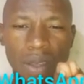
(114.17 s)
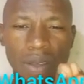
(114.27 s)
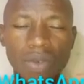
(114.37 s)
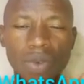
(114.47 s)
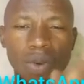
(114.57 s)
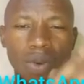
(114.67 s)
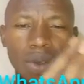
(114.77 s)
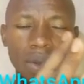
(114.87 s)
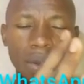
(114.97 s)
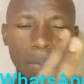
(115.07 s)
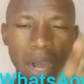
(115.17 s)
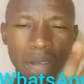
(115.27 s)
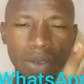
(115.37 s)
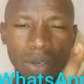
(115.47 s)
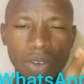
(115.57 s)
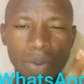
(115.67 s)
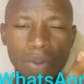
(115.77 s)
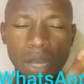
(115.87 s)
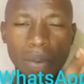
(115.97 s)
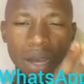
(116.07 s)
So, back to the
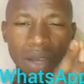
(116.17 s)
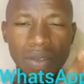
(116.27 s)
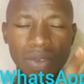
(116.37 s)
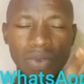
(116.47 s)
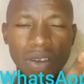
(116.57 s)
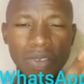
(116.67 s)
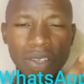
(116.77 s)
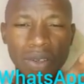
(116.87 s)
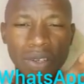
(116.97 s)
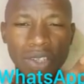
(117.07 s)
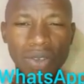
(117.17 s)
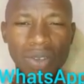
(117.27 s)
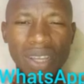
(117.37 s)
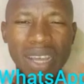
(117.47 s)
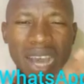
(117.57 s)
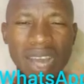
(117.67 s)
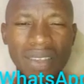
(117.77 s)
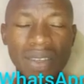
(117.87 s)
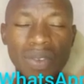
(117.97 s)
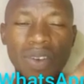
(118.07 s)
topic about ancestral veneration.
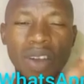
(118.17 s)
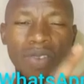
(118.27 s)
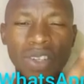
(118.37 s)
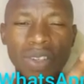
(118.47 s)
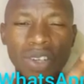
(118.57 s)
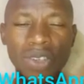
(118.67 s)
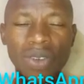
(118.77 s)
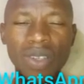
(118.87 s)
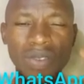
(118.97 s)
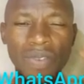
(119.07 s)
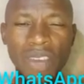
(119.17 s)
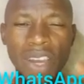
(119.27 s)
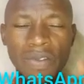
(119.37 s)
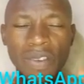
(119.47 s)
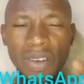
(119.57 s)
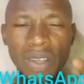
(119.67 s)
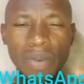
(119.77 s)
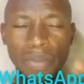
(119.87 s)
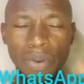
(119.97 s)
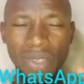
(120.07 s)
Ancestral veneration is very, very
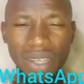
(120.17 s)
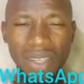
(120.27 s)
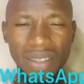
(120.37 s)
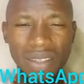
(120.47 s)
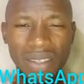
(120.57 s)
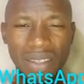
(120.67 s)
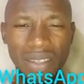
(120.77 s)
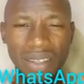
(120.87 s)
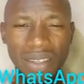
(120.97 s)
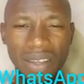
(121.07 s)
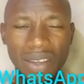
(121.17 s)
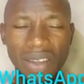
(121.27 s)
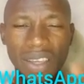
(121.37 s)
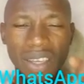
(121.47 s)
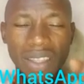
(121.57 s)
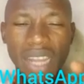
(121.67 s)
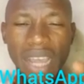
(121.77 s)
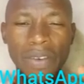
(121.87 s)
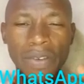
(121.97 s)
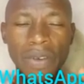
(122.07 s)
important in the
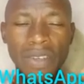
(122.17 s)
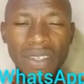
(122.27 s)
life of every